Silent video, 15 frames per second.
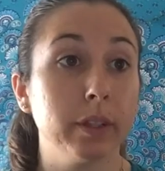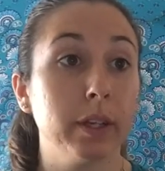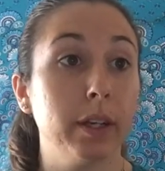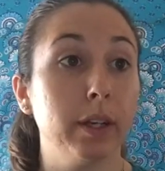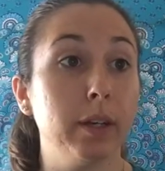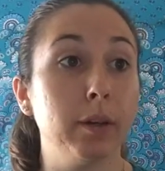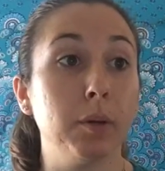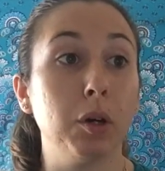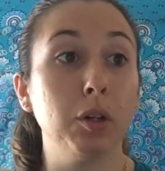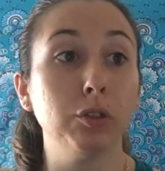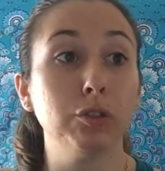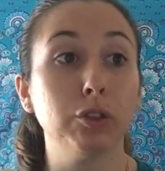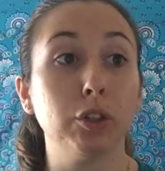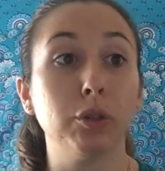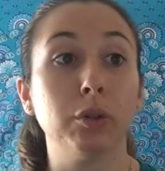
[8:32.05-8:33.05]

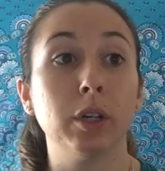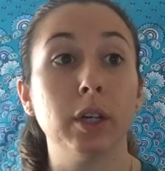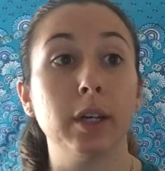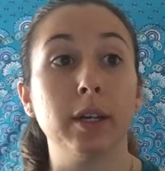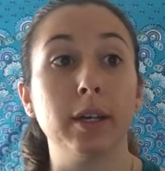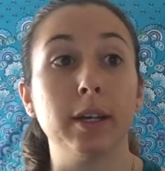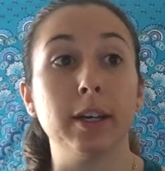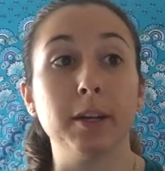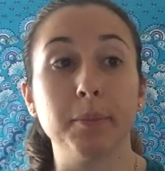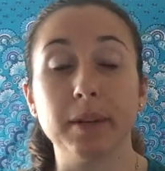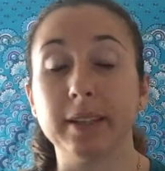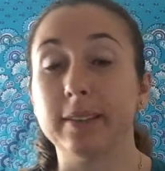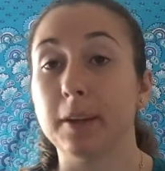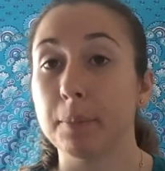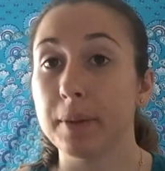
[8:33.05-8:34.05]
Also, it
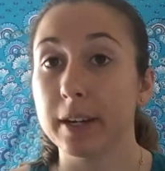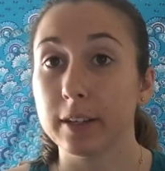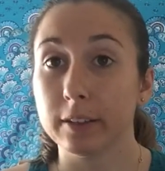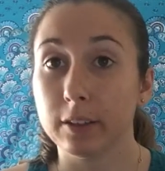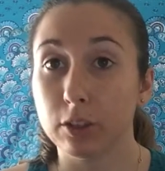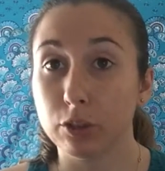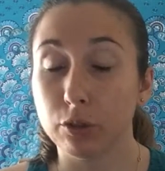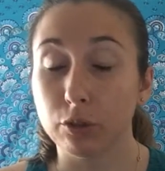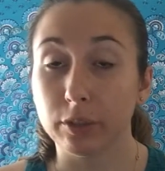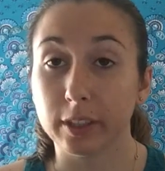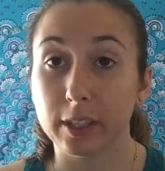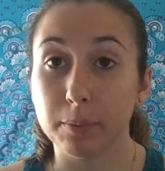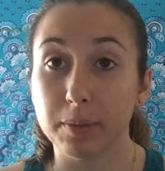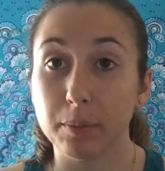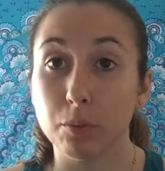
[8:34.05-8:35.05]
means that parents and adults
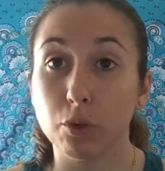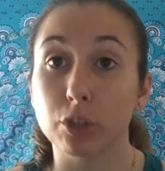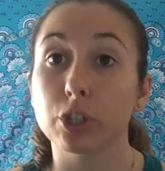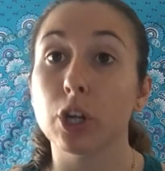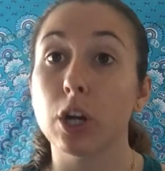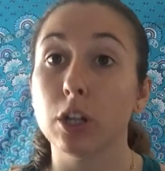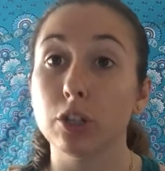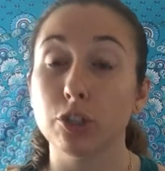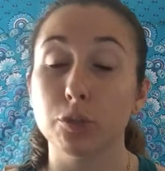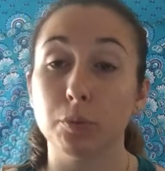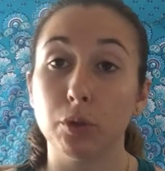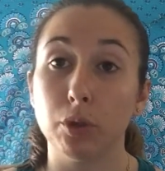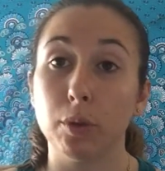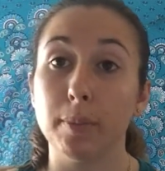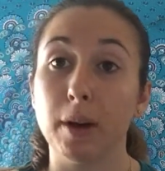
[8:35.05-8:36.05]
can be more
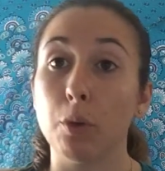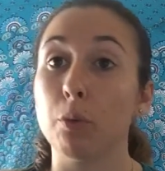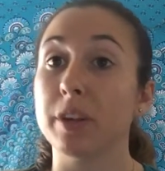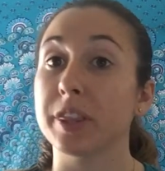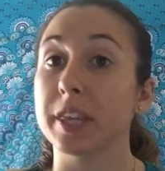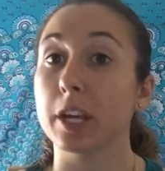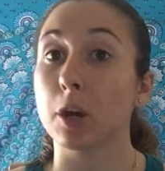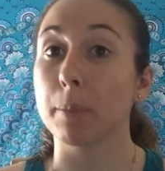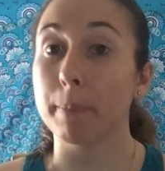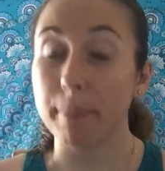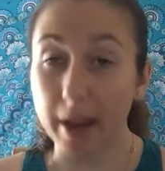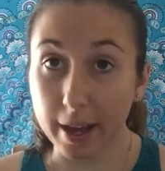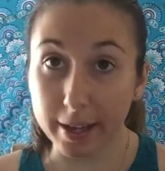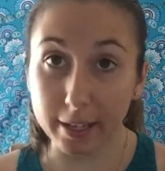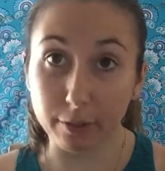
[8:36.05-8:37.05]
knowledgeable about what they are
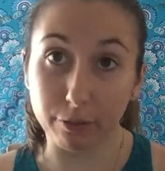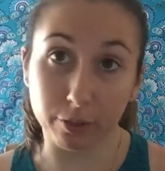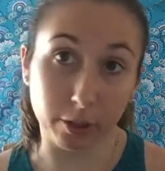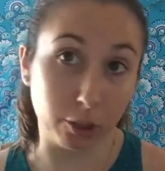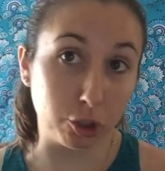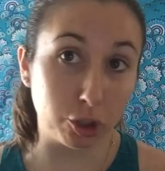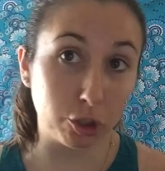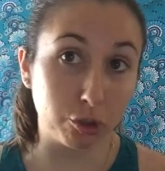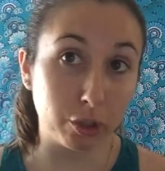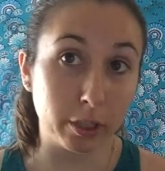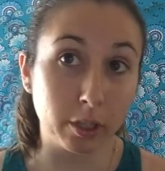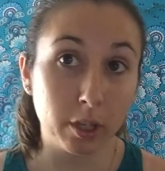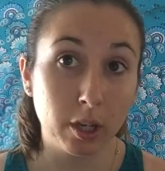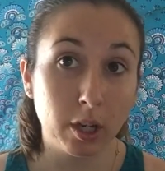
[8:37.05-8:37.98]
buying for their children